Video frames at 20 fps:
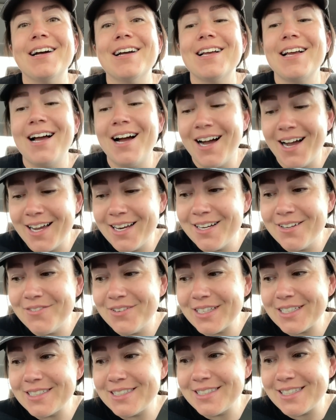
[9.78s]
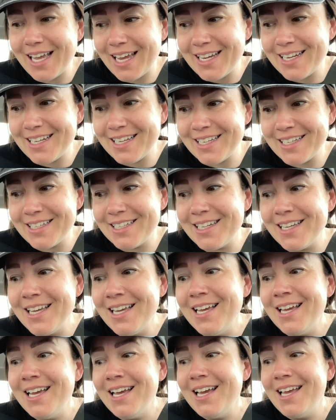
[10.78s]
Kind of excited.
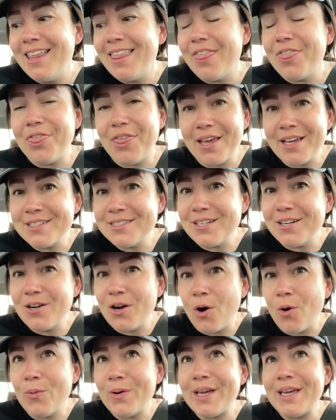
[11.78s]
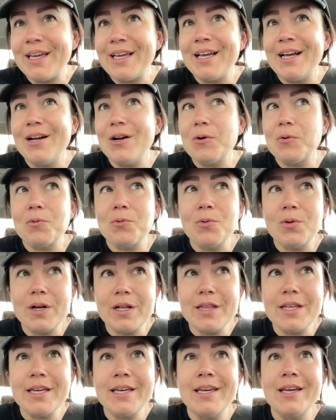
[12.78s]
Things are going
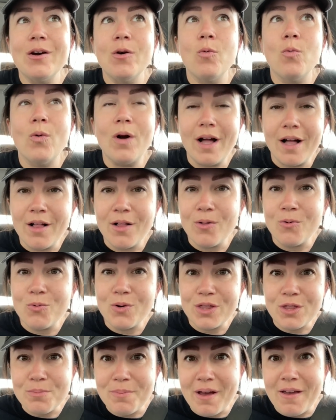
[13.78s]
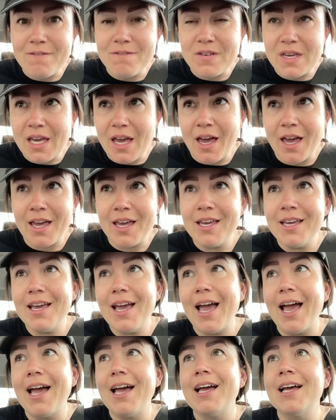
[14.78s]
really well with my VA
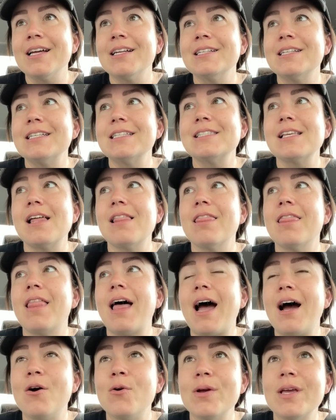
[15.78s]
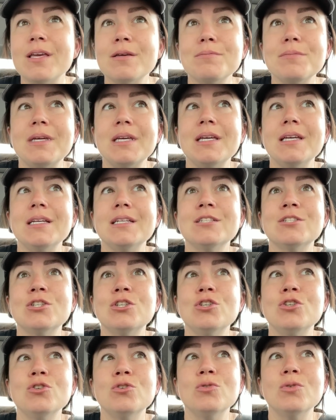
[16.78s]
and it's allowing me
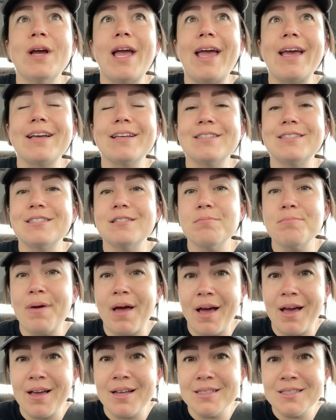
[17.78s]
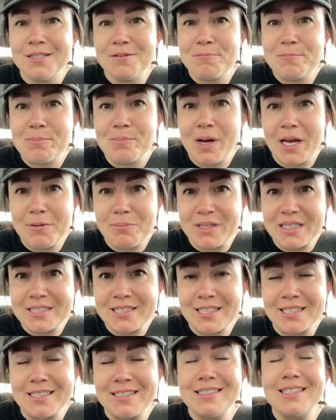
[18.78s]
to expand my
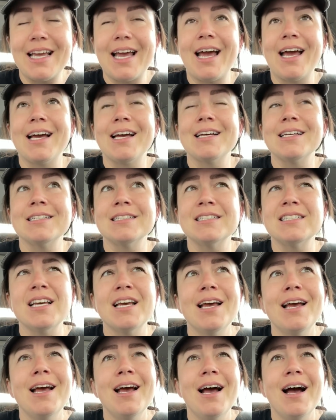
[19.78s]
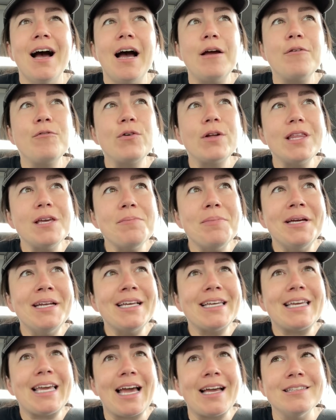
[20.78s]
business. And I've really been
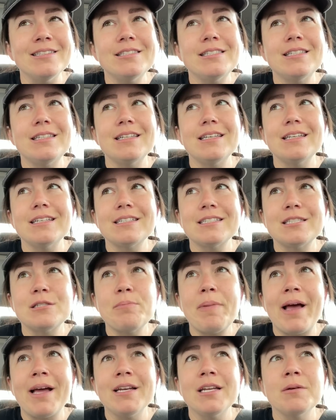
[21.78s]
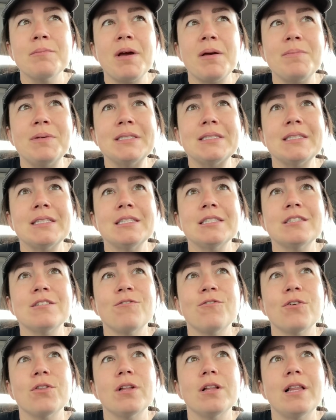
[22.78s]
against expanding my business
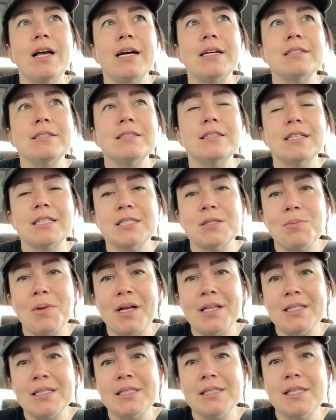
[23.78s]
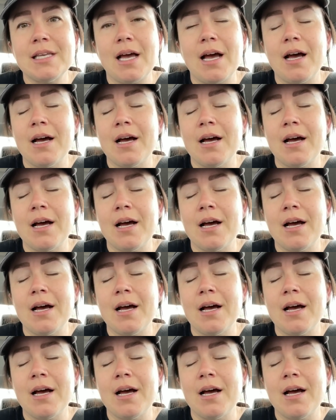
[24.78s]
for the last 6 months,